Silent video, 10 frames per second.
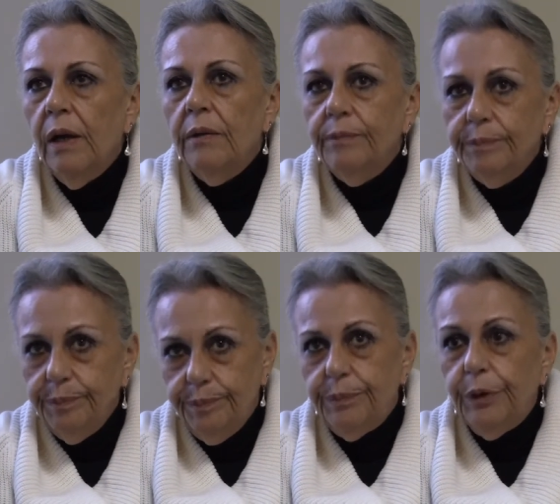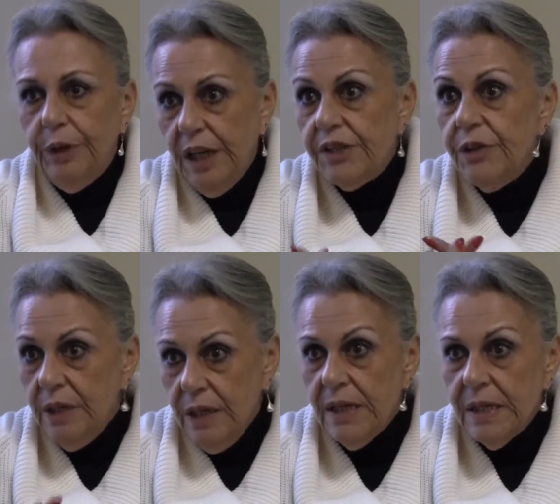and
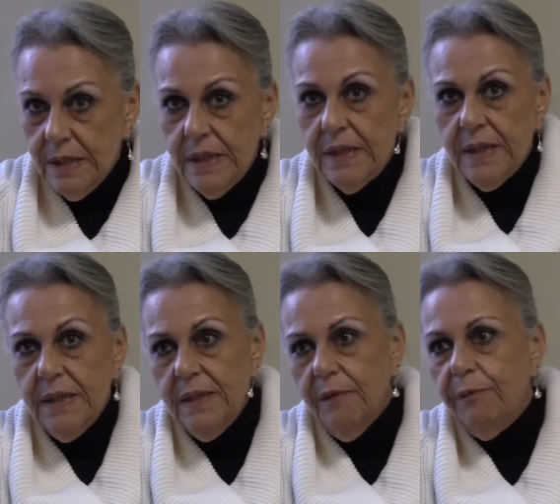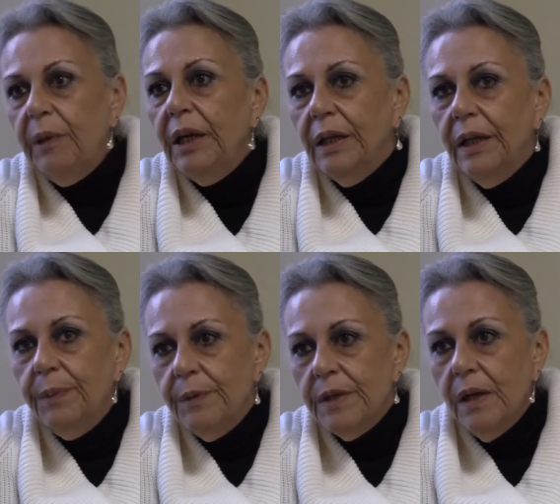protection and assistance of
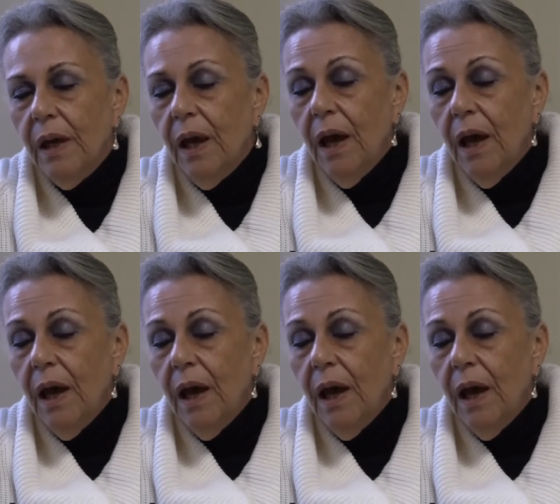victims,